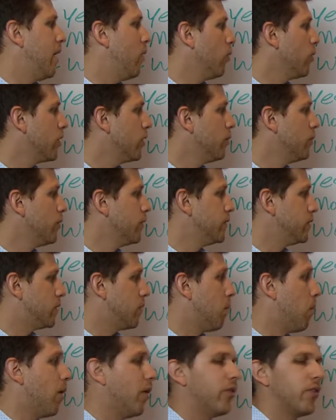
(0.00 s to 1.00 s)
now we're going to move
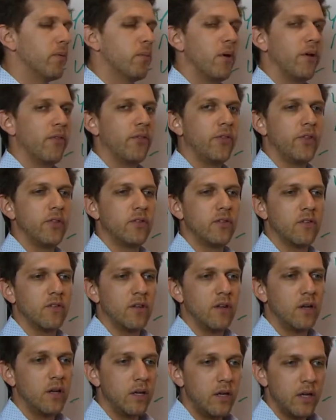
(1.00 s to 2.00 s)
into month-to-month leases.
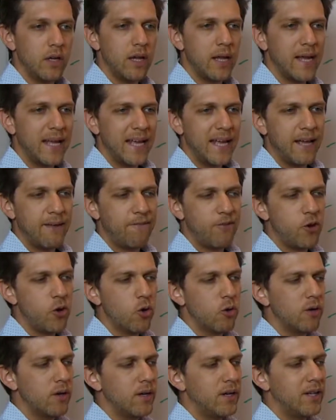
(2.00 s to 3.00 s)
And if
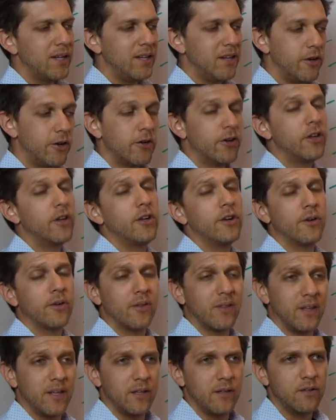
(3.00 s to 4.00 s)
you're in a
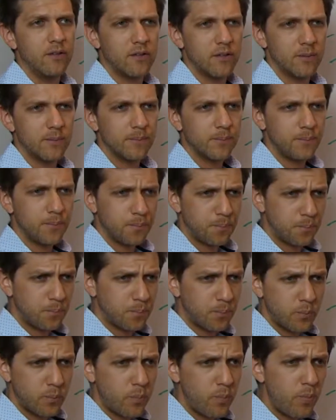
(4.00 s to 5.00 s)
year-to-year lease,
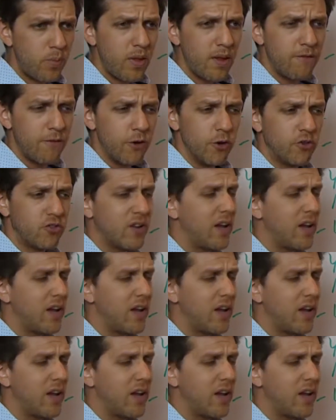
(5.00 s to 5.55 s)
if you